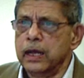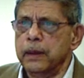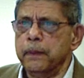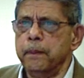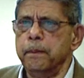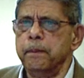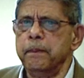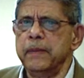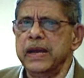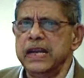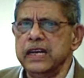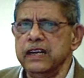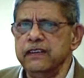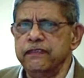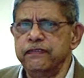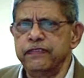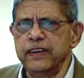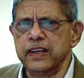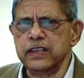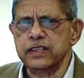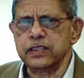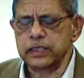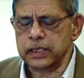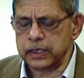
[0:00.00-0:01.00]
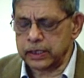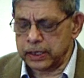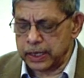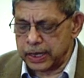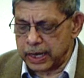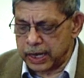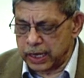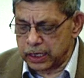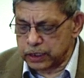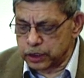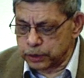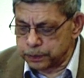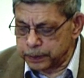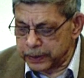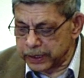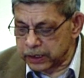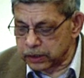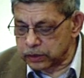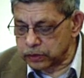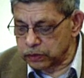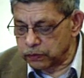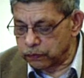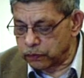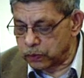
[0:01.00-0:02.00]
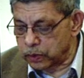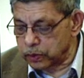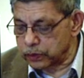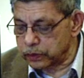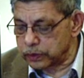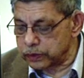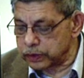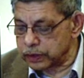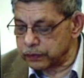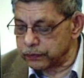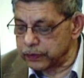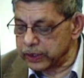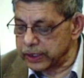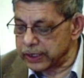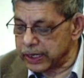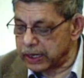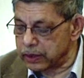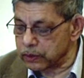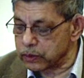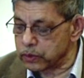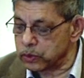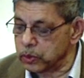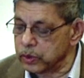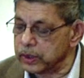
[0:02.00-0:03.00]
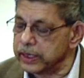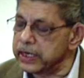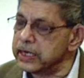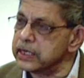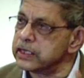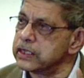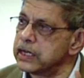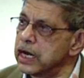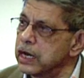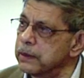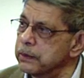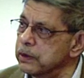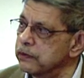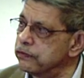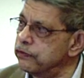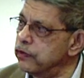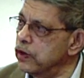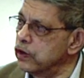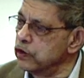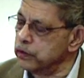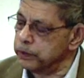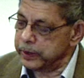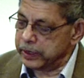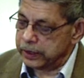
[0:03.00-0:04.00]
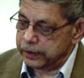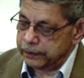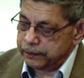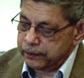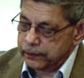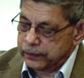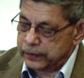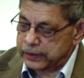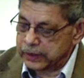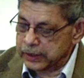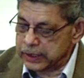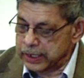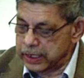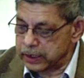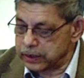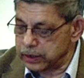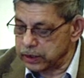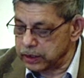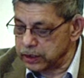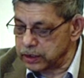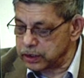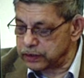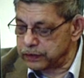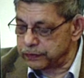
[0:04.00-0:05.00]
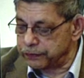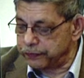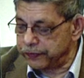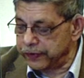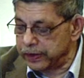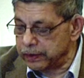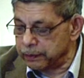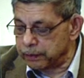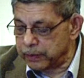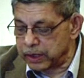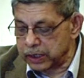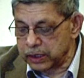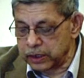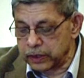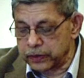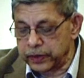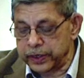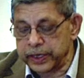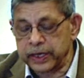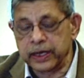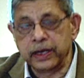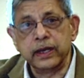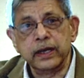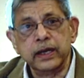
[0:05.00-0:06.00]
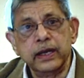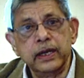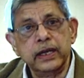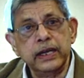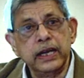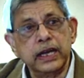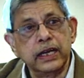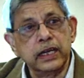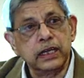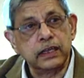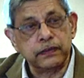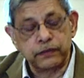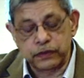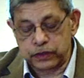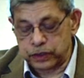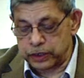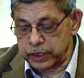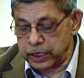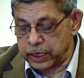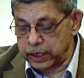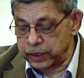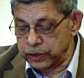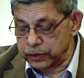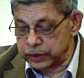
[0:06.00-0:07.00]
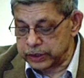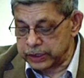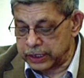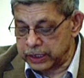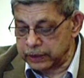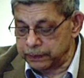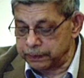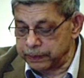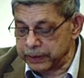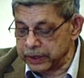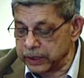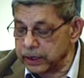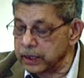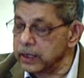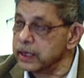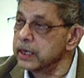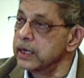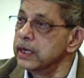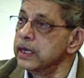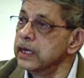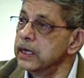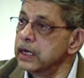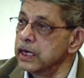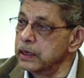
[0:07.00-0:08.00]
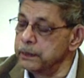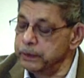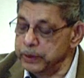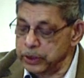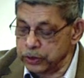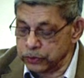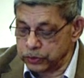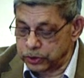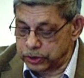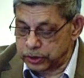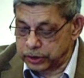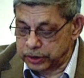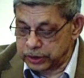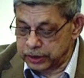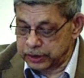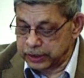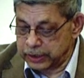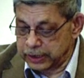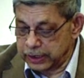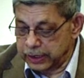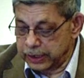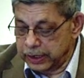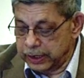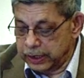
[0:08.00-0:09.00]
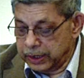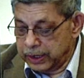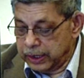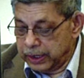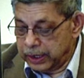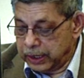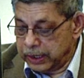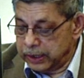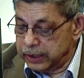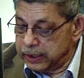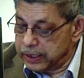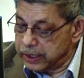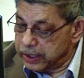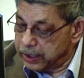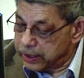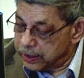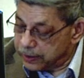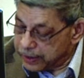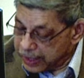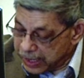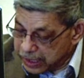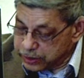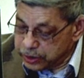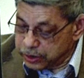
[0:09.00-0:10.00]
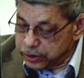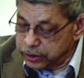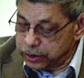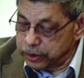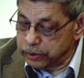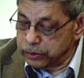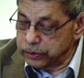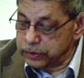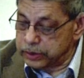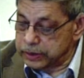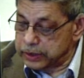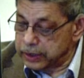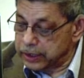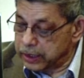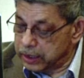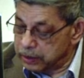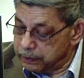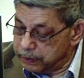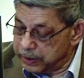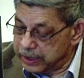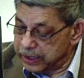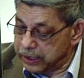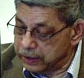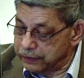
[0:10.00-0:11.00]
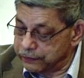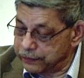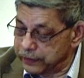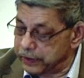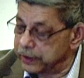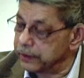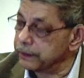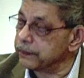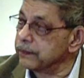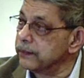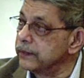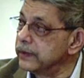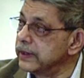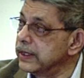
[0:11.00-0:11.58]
manifested aspects of what we now call Islamophobia, and that is fear-mongering, negative stereotyping, abuse in their attitudes and behavior.